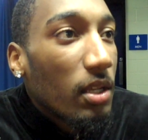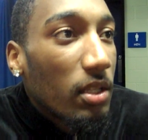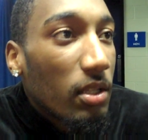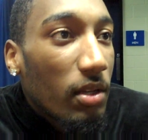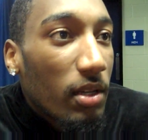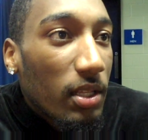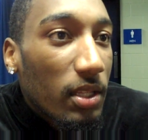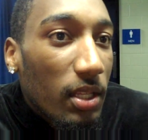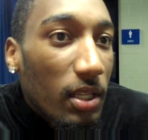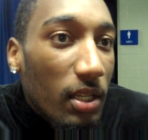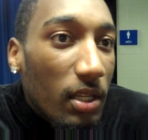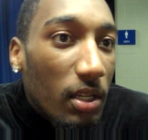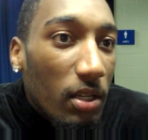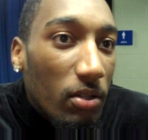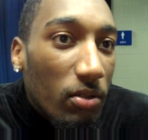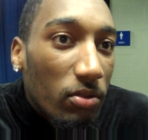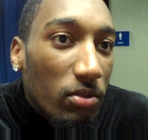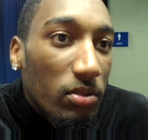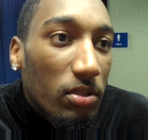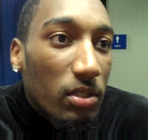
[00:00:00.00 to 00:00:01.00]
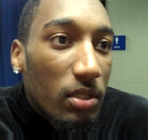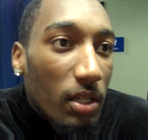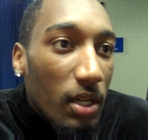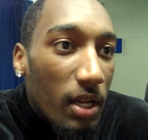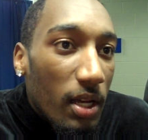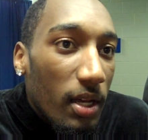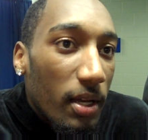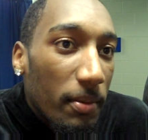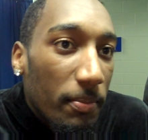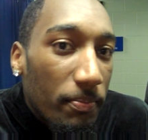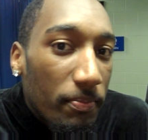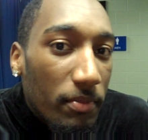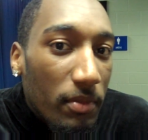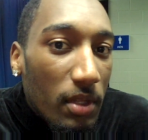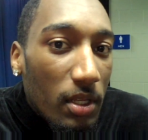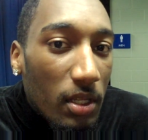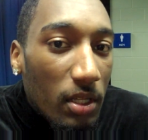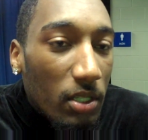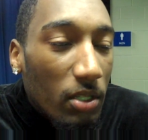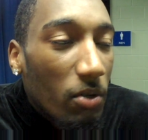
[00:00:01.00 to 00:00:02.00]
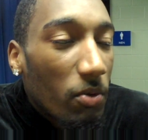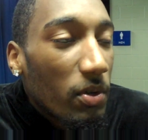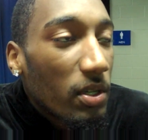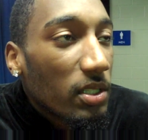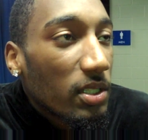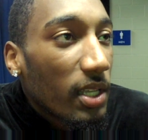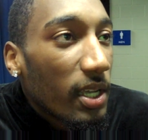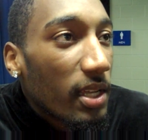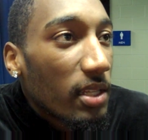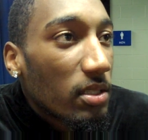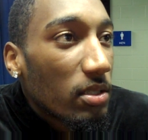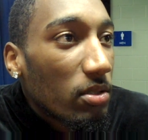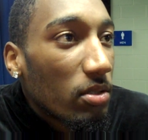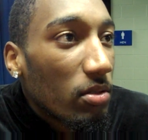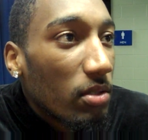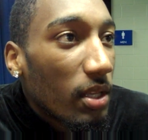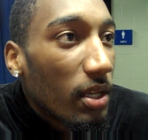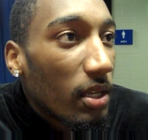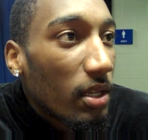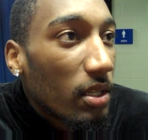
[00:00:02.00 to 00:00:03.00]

You know, I think coach, you know, wants guys to do that.